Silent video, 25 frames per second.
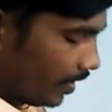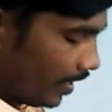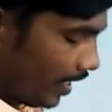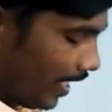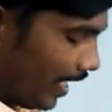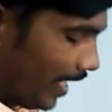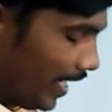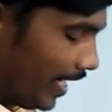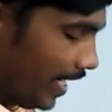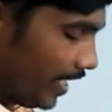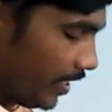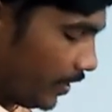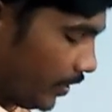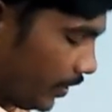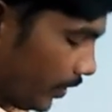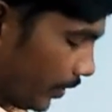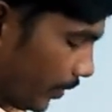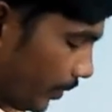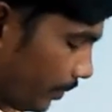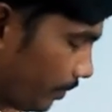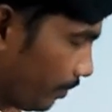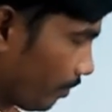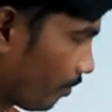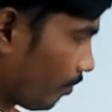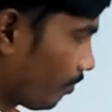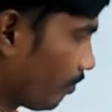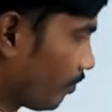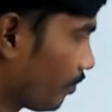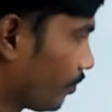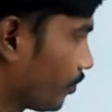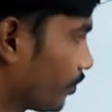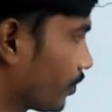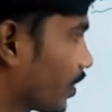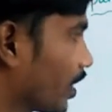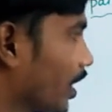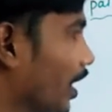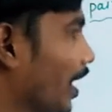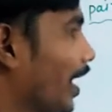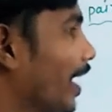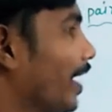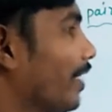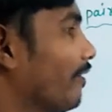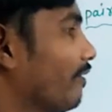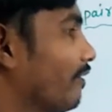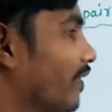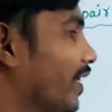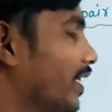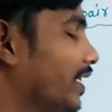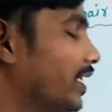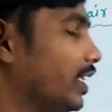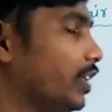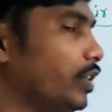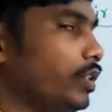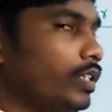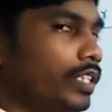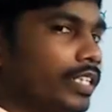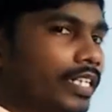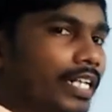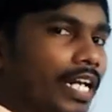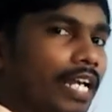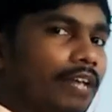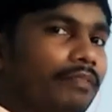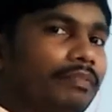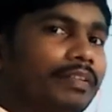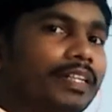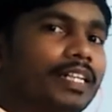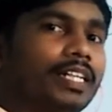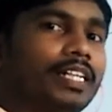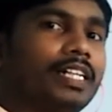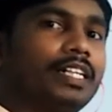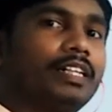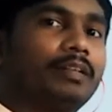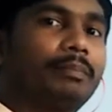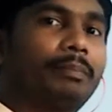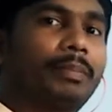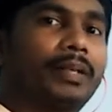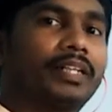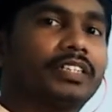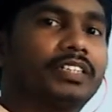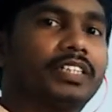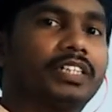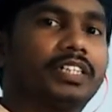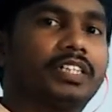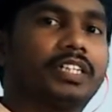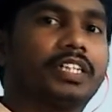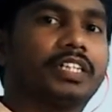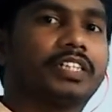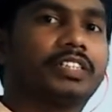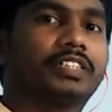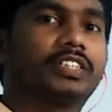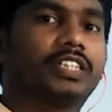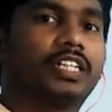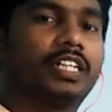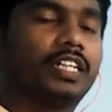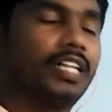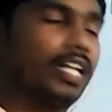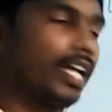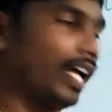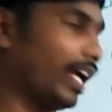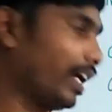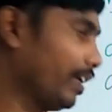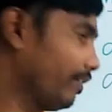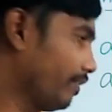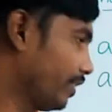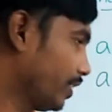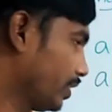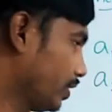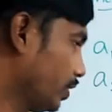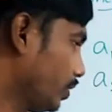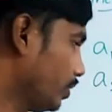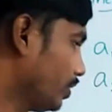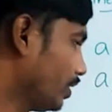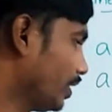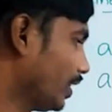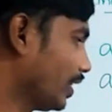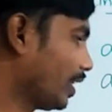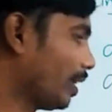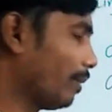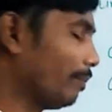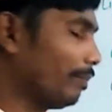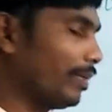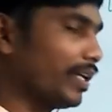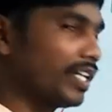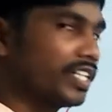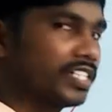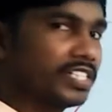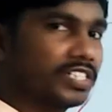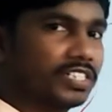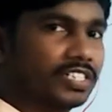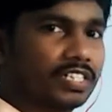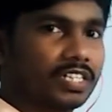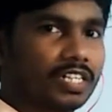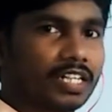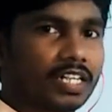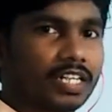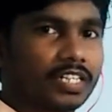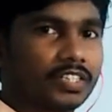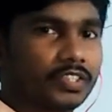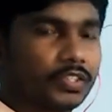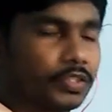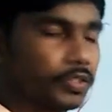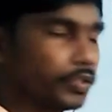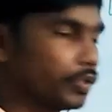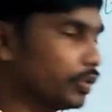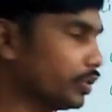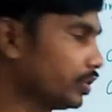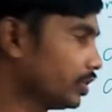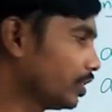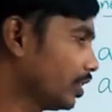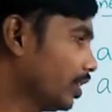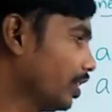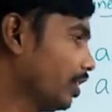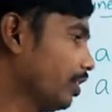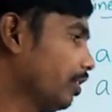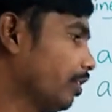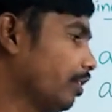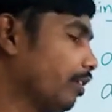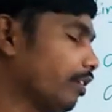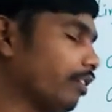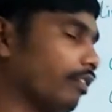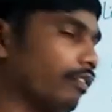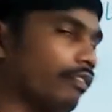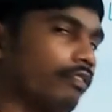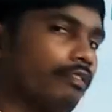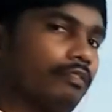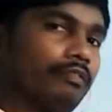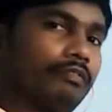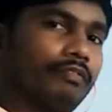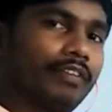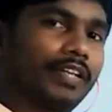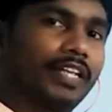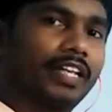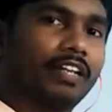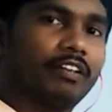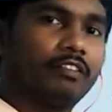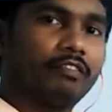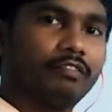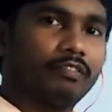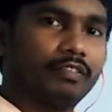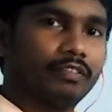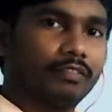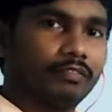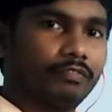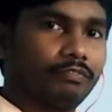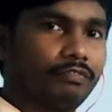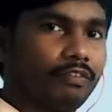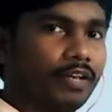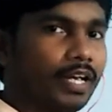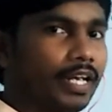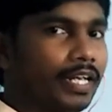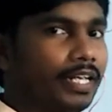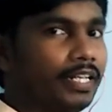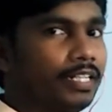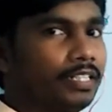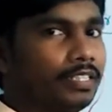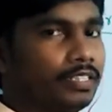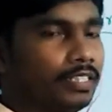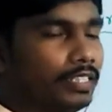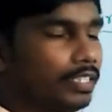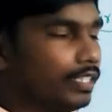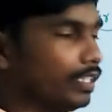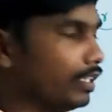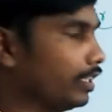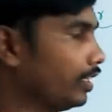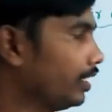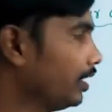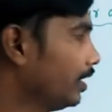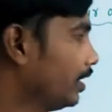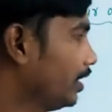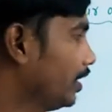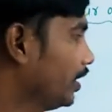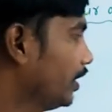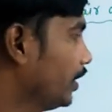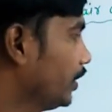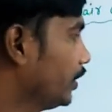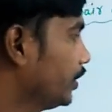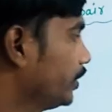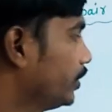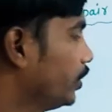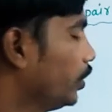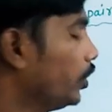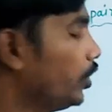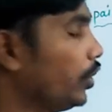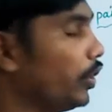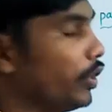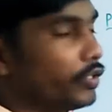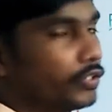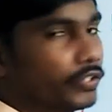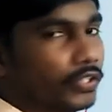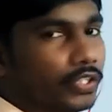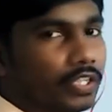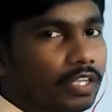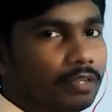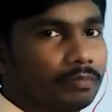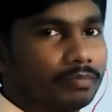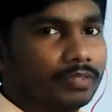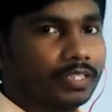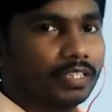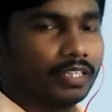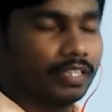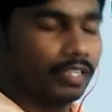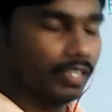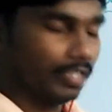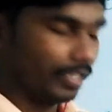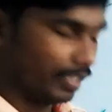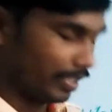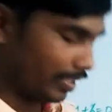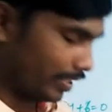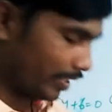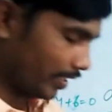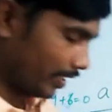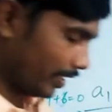And next, without graphical representation and without the comparison ratios, we can find the solution of the